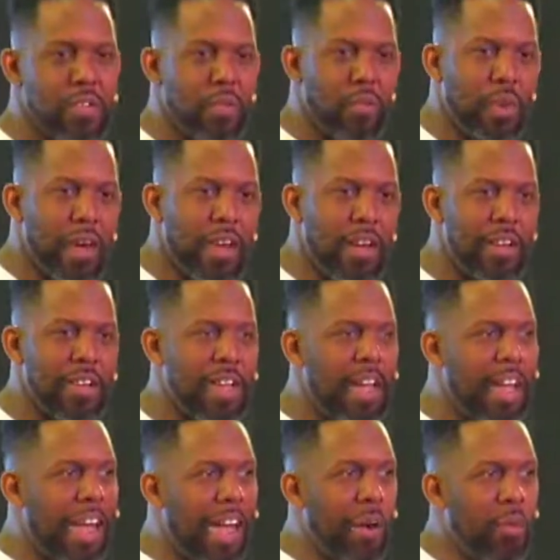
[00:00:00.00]
wow.
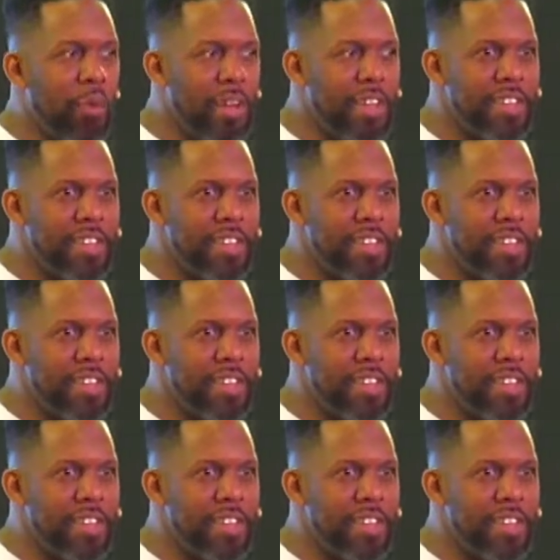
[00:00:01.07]
I want to